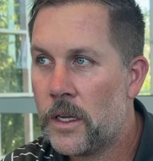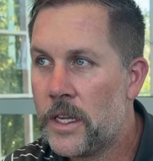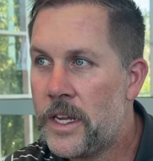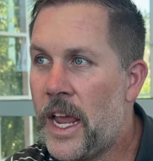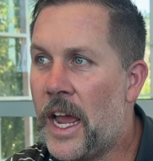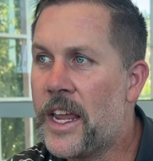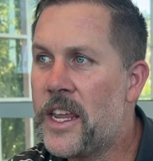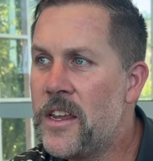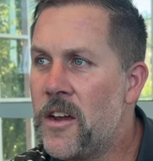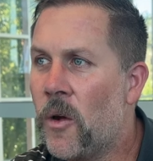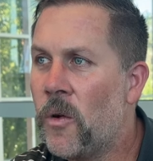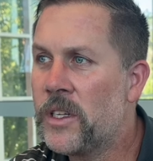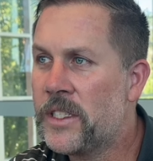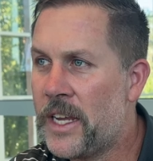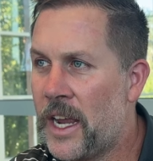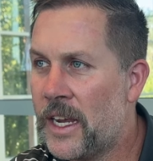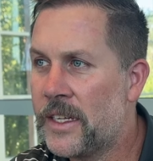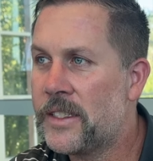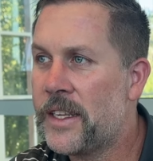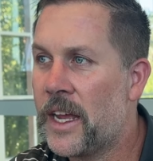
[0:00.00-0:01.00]
Yeah, he always
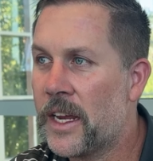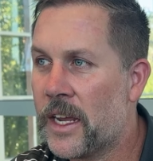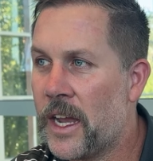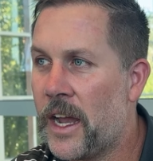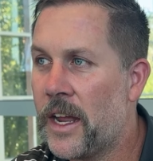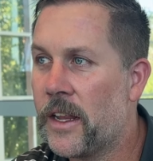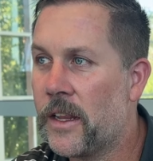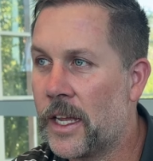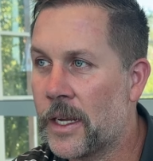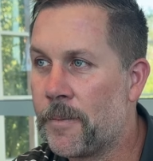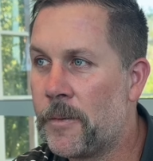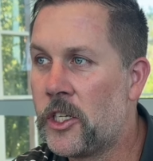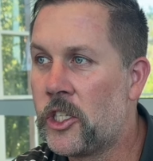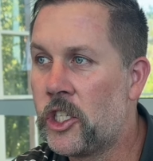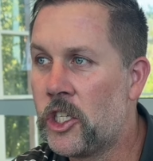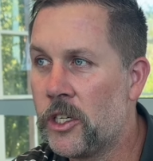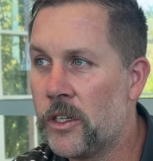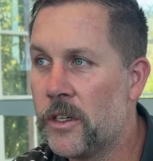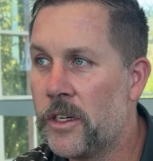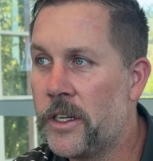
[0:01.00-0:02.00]
has that kind of like
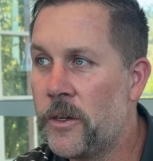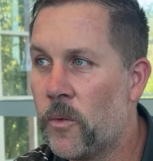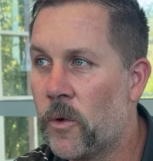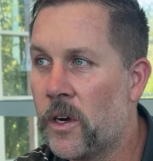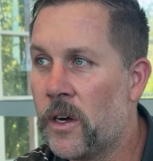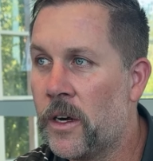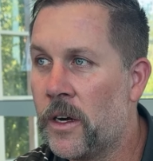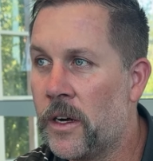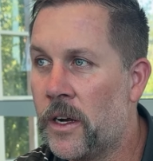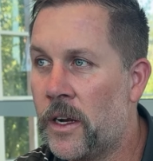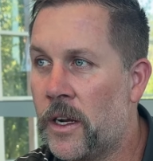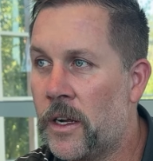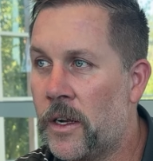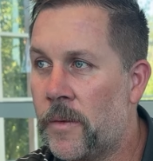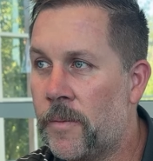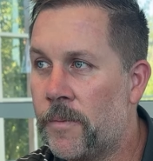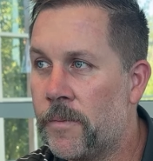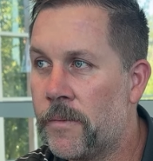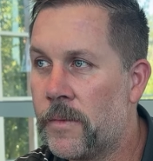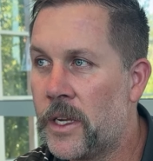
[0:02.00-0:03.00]
maturity where
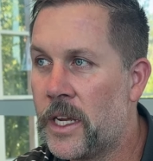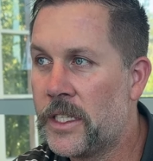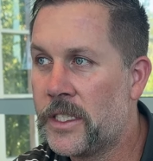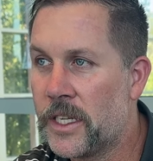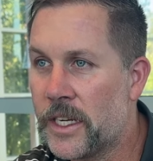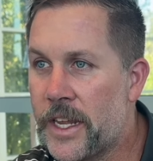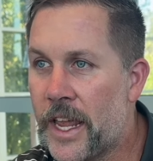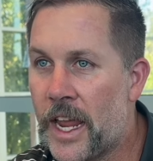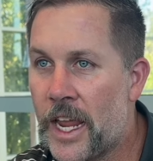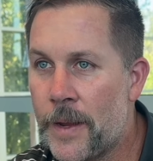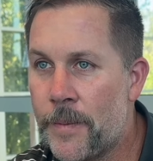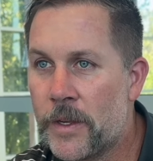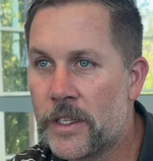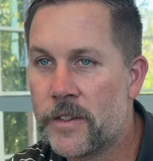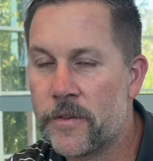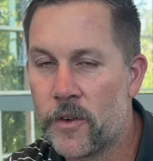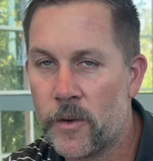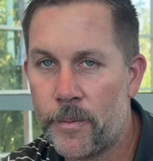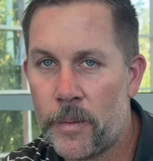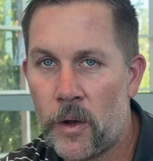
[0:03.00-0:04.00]
it's a game, it's
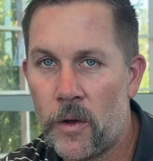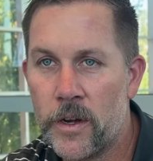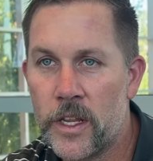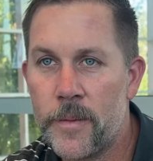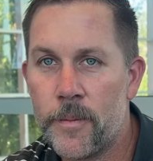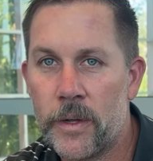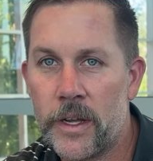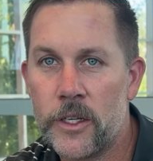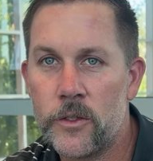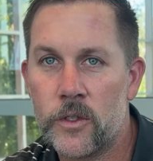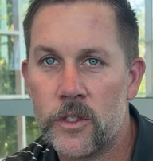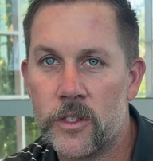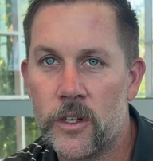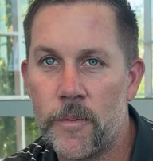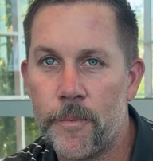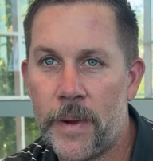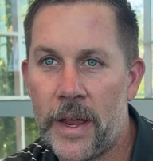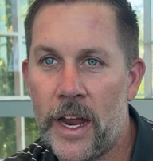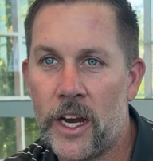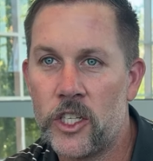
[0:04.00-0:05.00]
football, and he plays with a
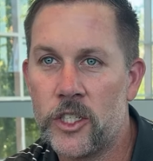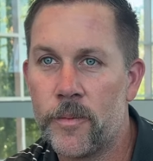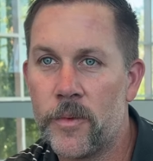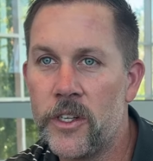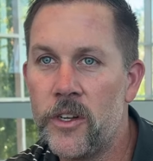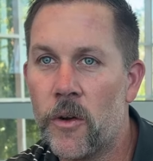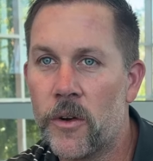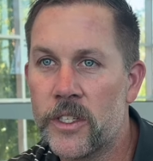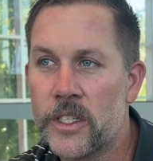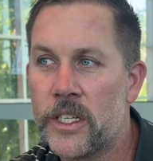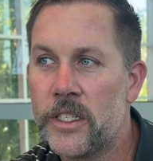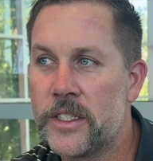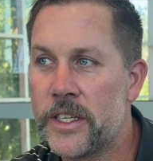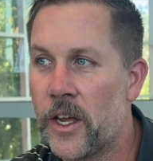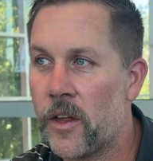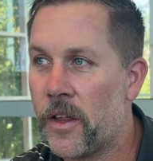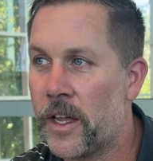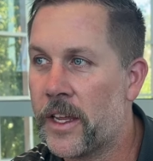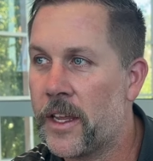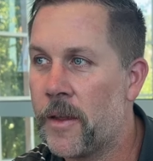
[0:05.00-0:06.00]
certain passion, but you always can tell
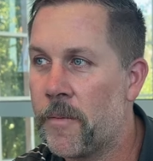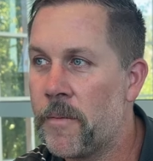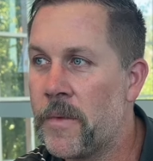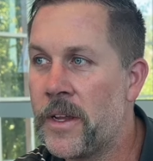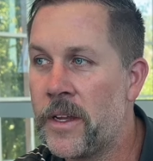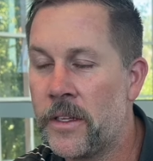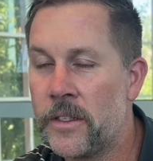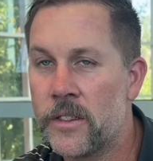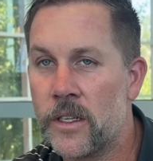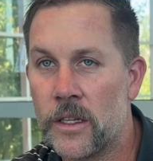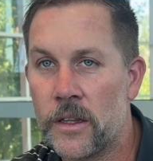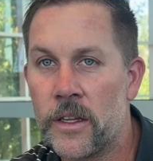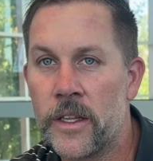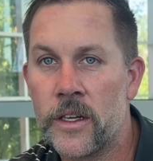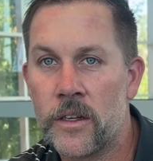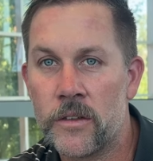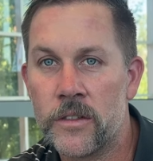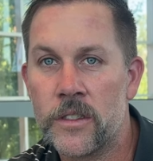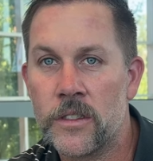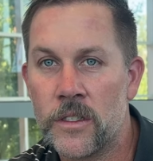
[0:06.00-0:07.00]
like it means a
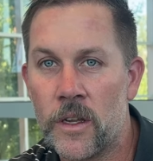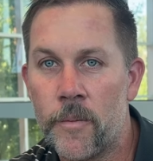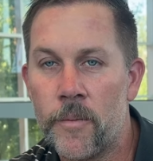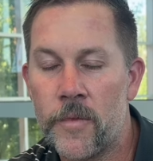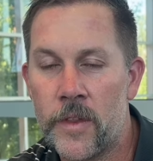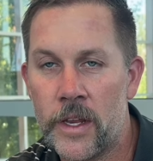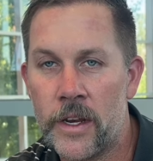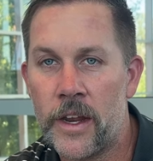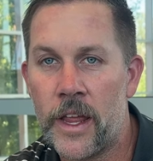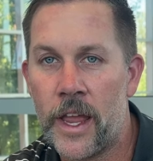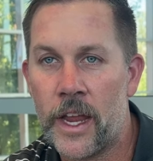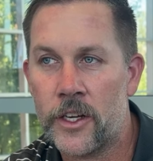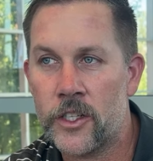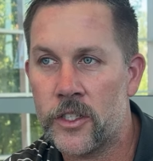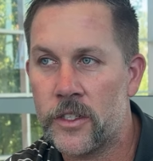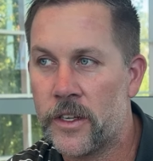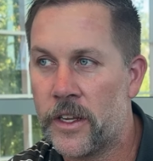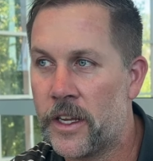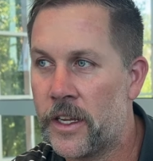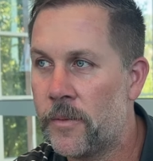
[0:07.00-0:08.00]
little something
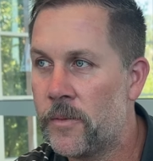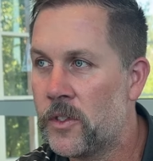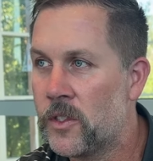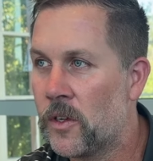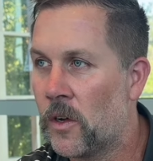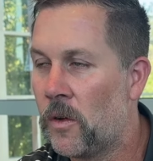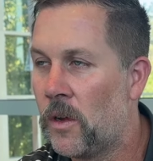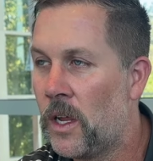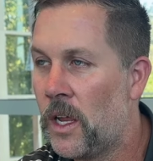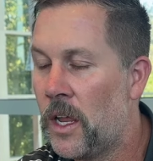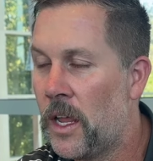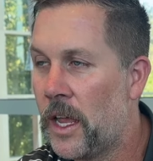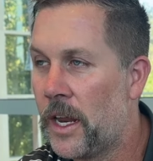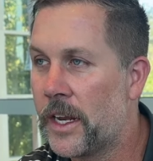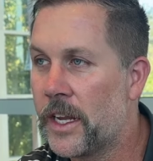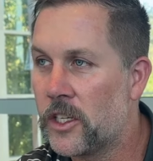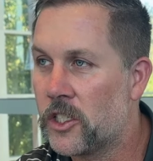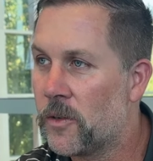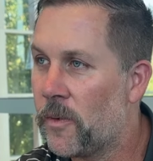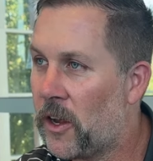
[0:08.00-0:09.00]
extra to him. So, and
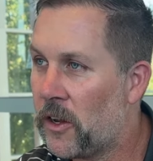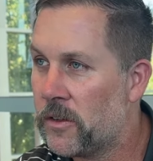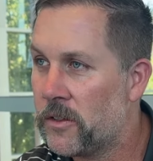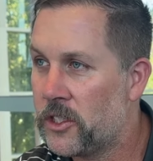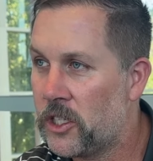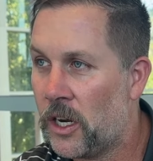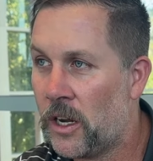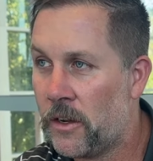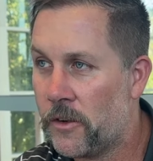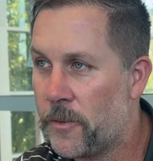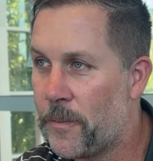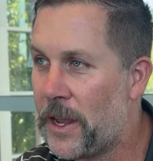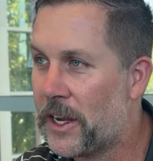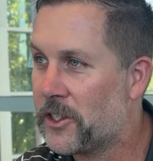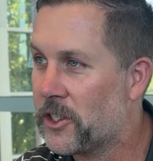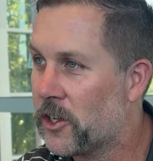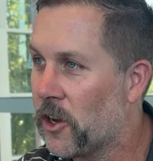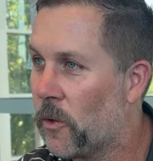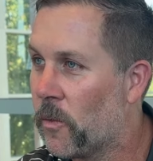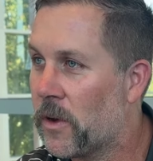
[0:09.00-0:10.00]
again, Jol, New
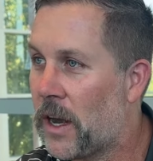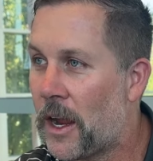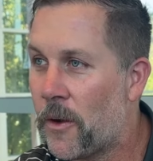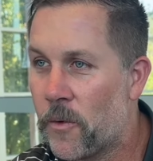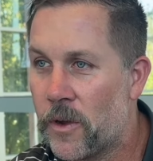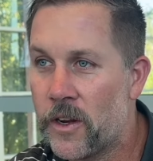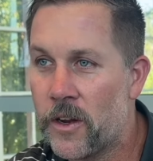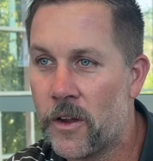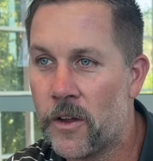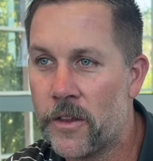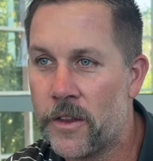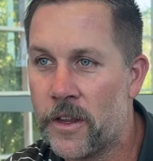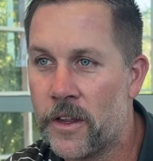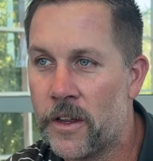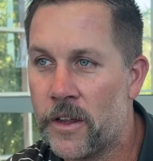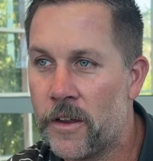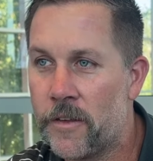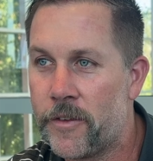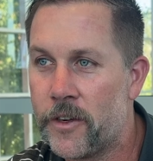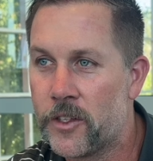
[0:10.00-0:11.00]
Mexico, when I went on
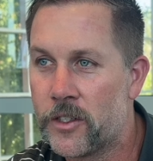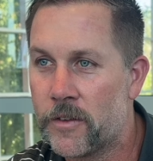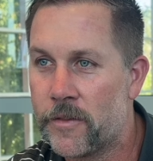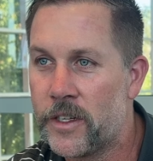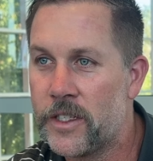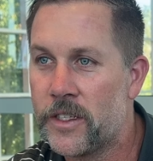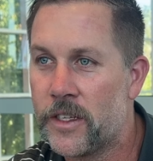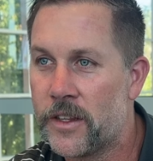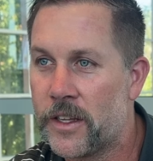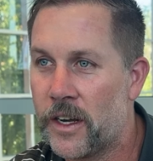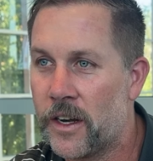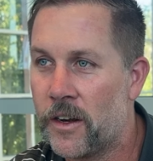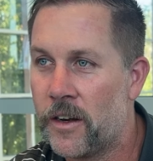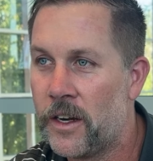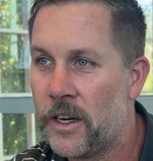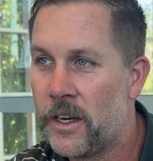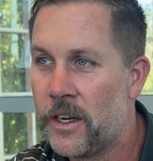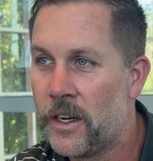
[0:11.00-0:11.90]
the official visit there,